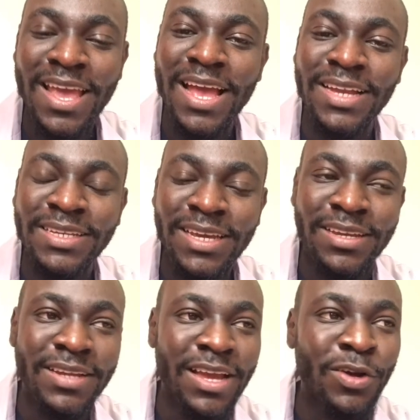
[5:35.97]
And
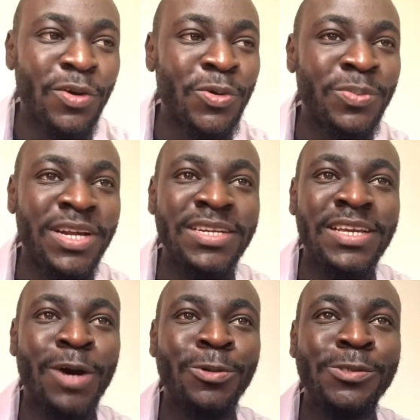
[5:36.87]
then I got home that day.
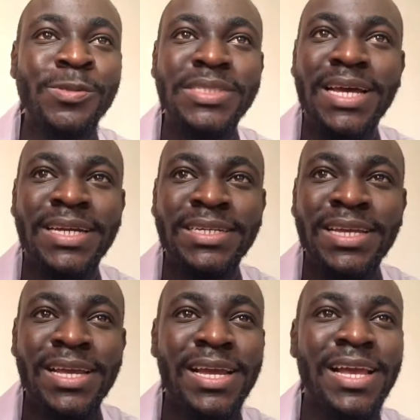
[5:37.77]
I was so sad.
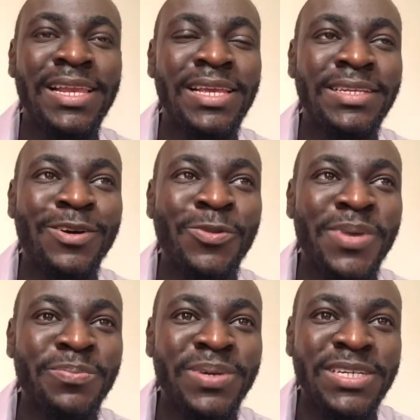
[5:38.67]
I lay down on my
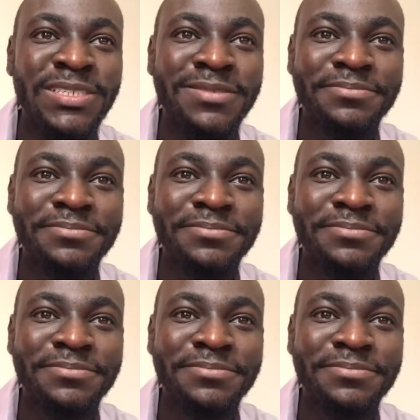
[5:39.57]
bed.